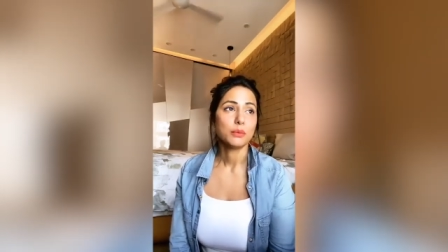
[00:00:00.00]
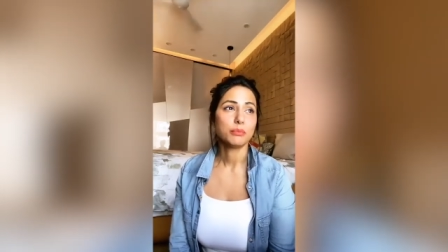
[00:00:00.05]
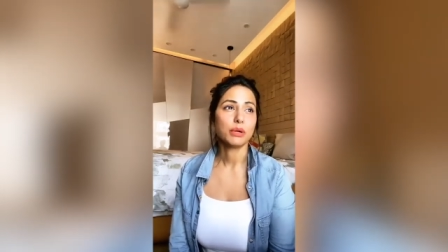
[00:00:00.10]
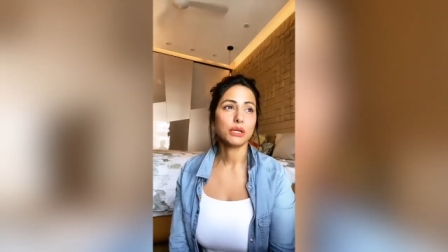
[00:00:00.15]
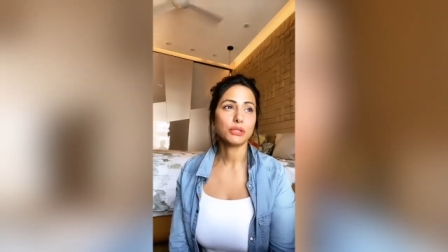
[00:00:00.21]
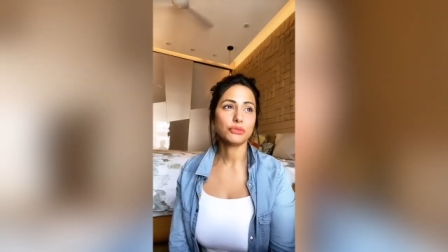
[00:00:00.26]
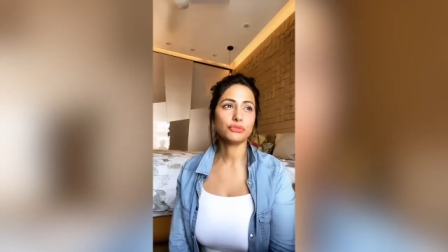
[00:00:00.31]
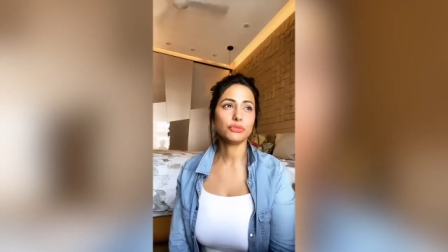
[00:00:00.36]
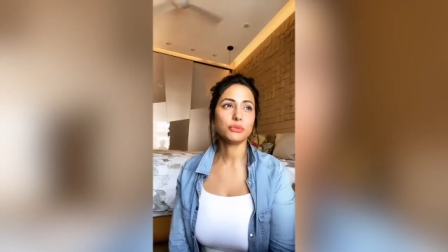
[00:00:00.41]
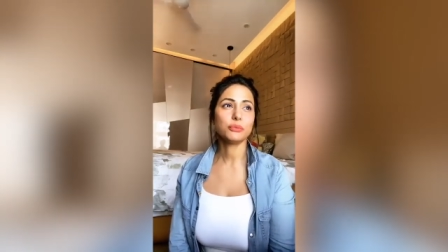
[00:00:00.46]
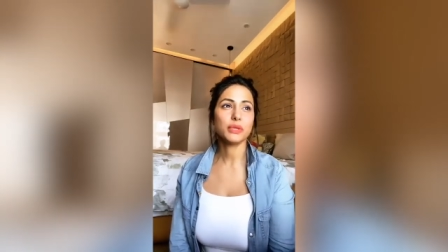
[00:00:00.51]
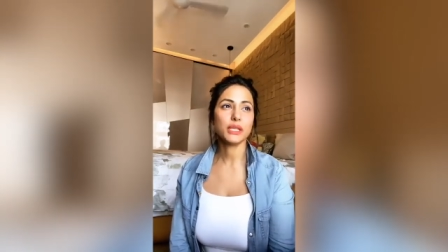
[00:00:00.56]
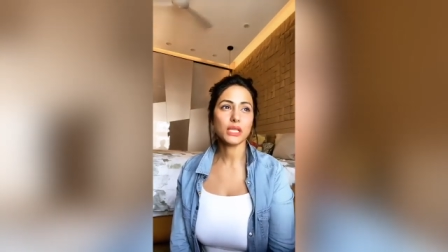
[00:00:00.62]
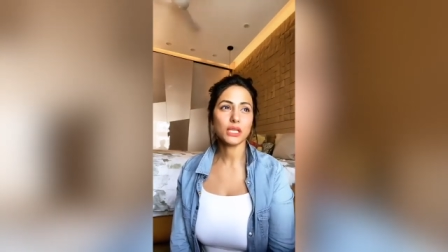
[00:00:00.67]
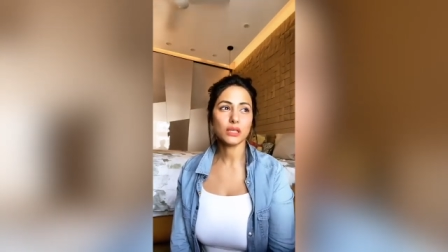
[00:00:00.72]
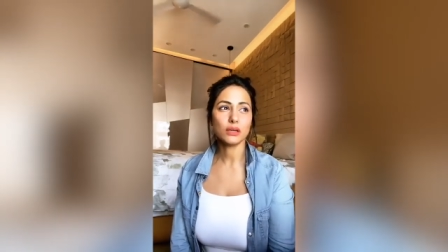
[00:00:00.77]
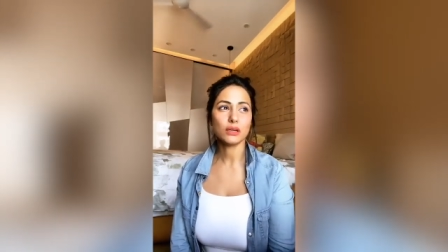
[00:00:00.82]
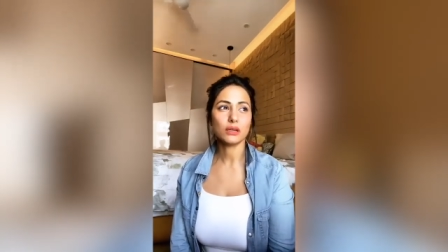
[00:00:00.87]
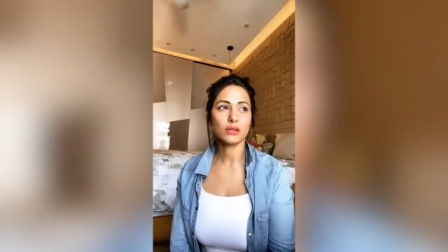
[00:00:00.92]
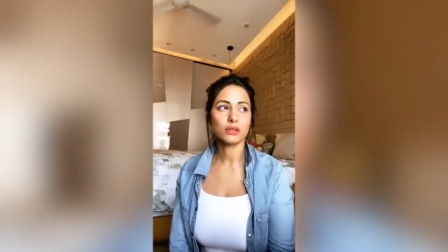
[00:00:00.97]
But for
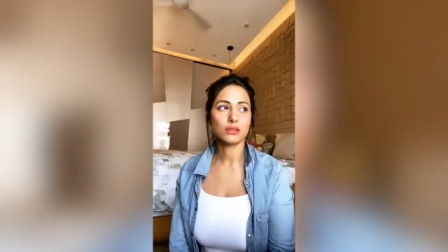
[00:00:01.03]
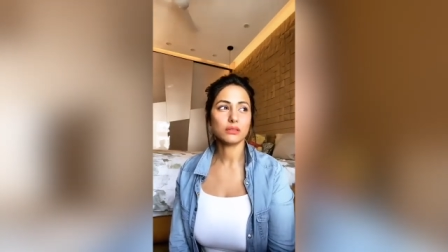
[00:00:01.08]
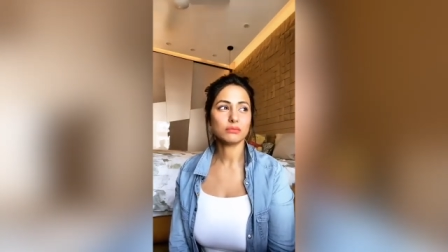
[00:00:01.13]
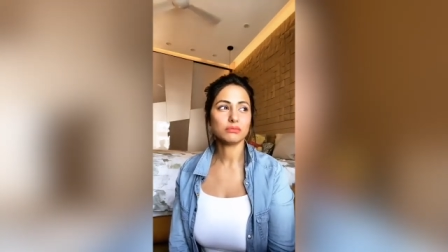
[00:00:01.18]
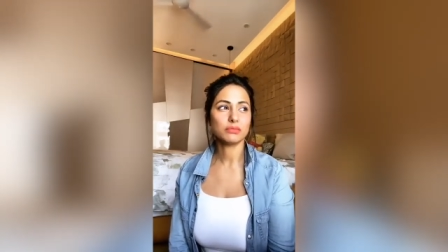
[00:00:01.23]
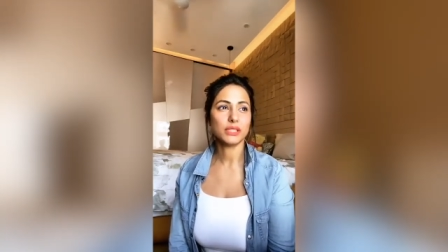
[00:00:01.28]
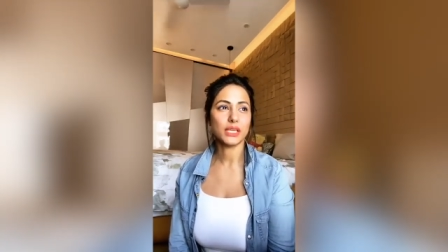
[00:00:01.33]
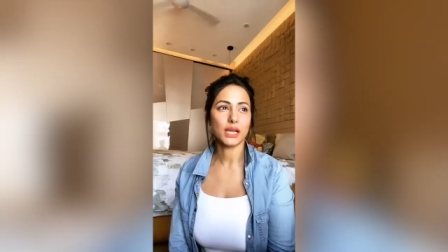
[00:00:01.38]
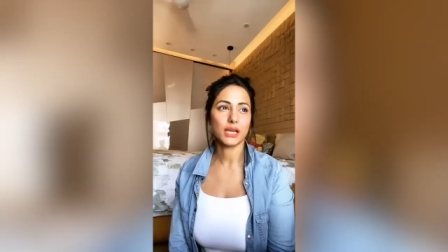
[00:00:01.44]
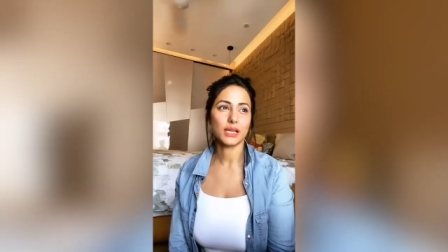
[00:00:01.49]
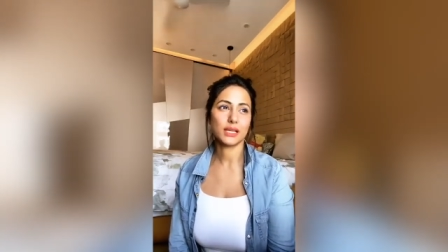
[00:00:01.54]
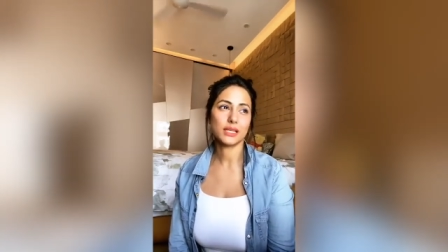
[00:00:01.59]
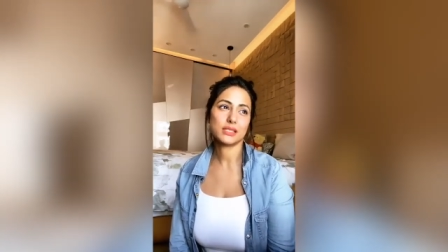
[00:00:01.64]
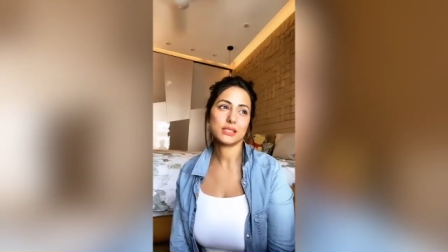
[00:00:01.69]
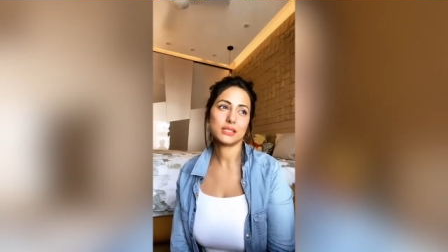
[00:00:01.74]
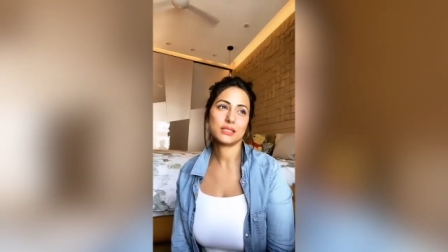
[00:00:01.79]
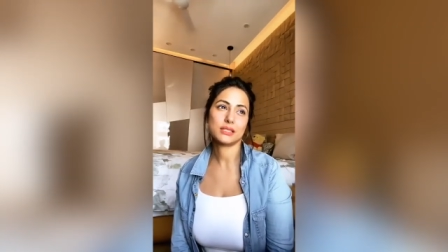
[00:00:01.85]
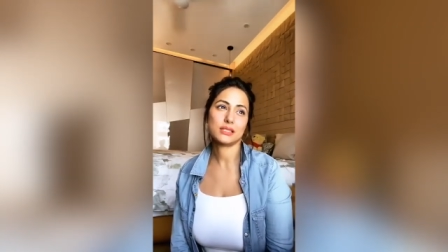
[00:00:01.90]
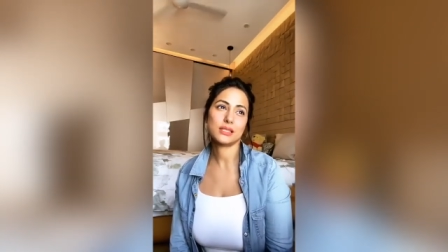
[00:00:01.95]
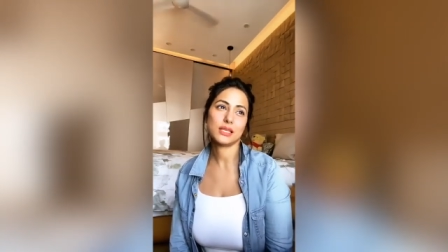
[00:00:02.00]
me, yeah,
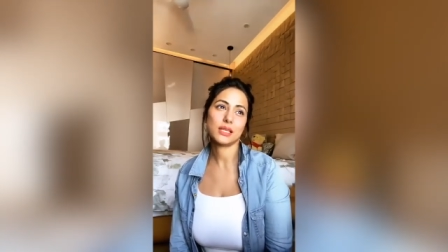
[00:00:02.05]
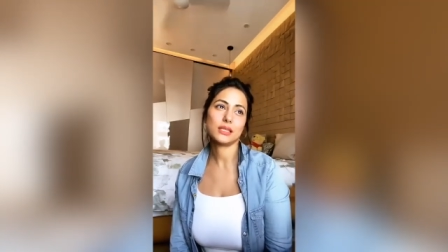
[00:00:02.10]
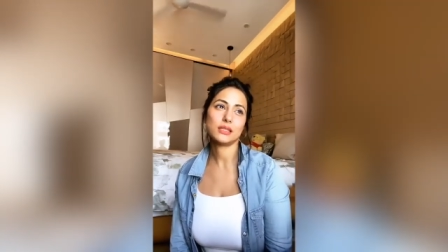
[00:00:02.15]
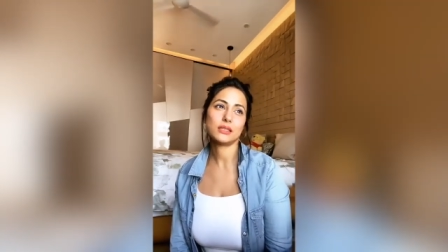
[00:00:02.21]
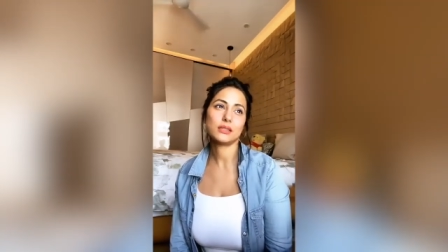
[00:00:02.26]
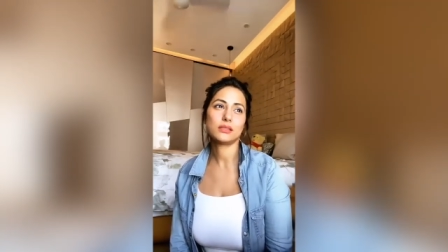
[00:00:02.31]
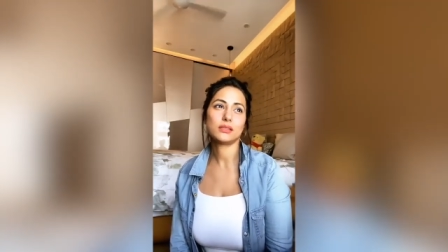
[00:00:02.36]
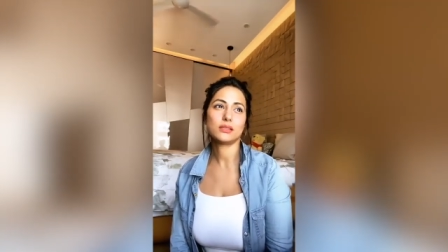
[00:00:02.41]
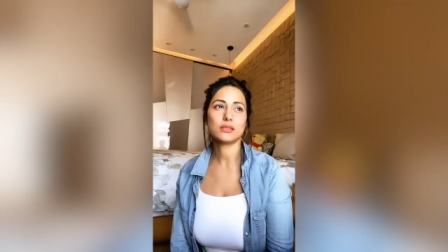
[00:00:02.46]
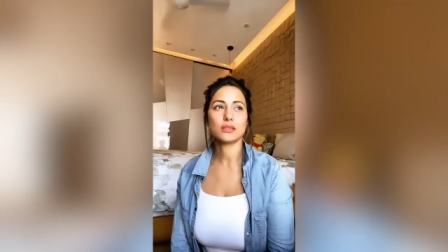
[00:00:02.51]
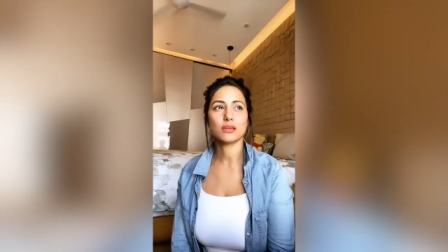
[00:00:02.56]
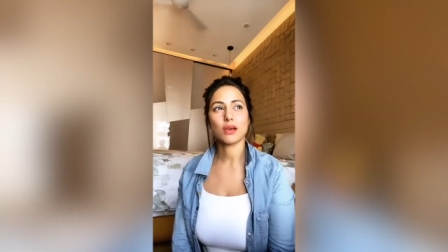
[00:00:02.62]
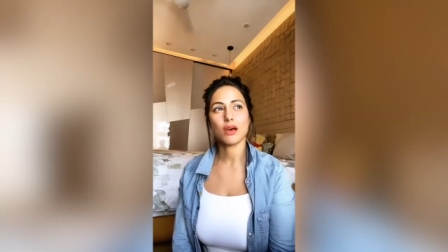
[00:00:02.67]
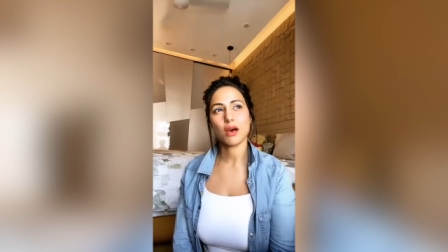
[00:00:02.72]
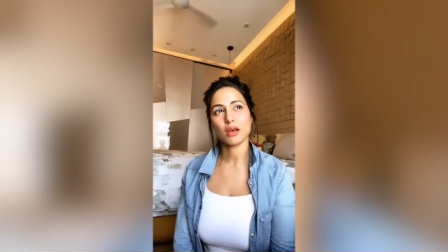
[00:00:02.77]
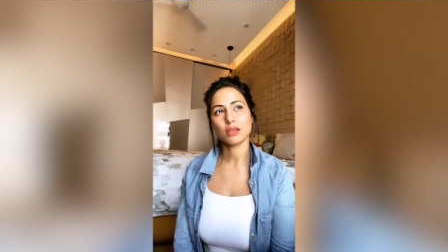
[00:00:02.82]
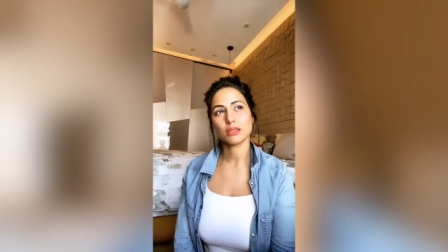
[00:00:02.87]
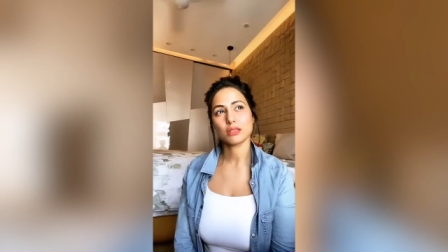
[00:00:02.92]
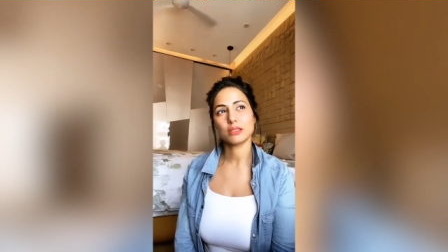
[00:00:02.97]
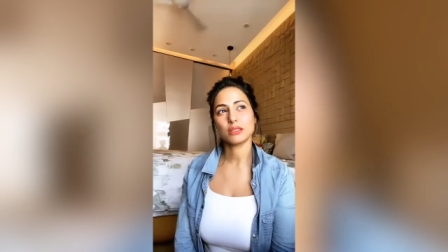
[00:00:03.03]
it's Sid,
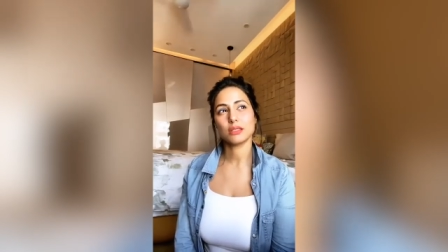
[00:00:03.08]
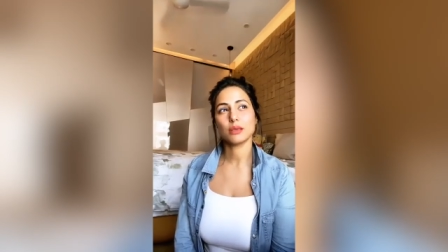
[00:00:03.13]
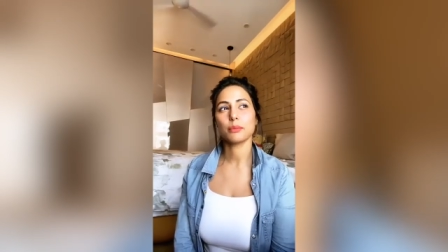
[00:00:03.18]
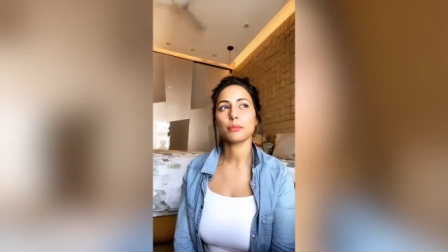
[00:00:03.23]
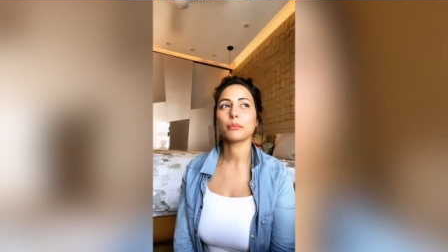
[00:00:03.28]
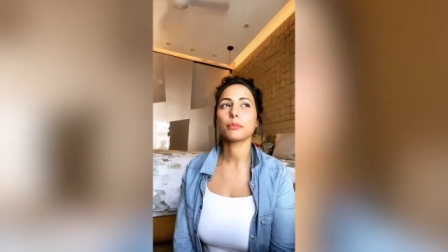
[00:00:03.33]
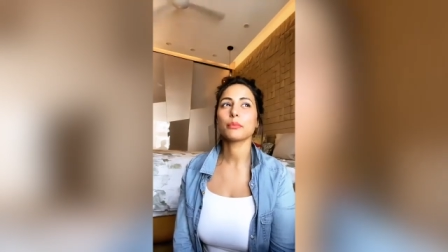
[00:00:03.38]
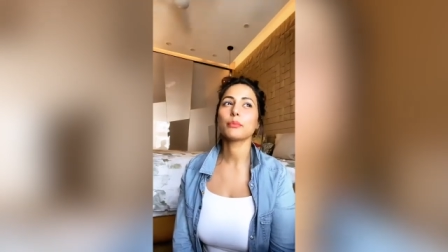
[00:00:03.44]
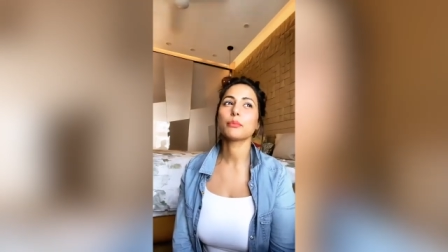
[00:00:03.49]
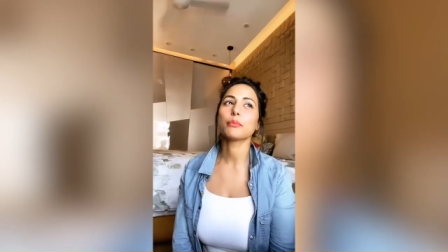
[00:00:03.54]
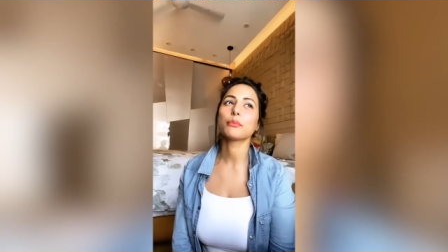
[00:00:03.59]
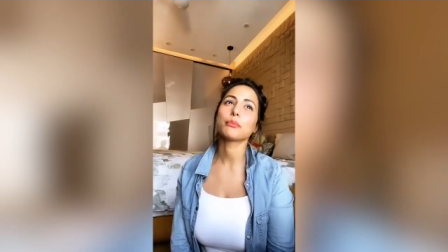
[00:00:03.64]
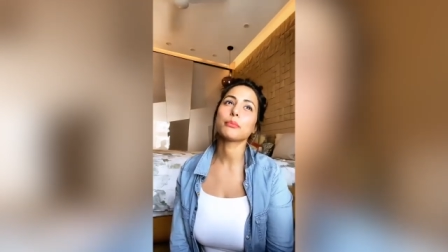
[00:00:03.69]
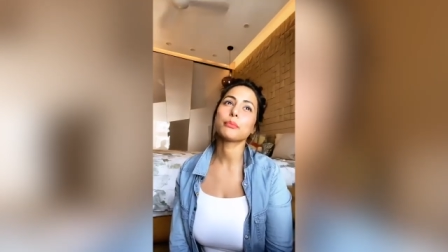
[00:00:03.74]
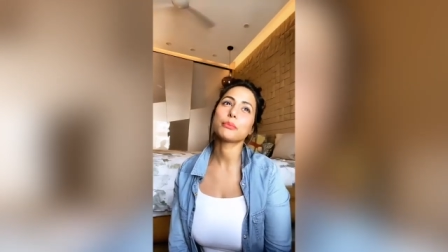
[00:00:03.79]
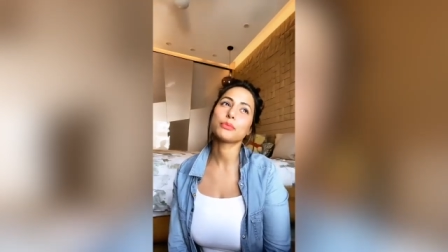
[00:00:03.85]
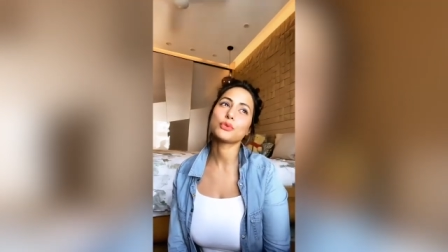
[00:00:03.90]
Asim,